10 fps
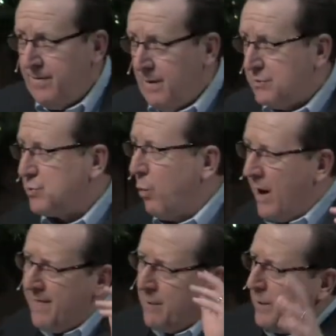There was
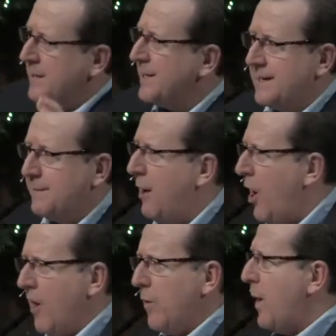one that would come
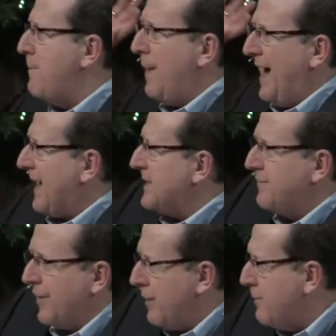all the way back at the
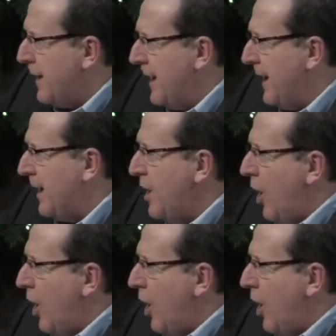very beginning,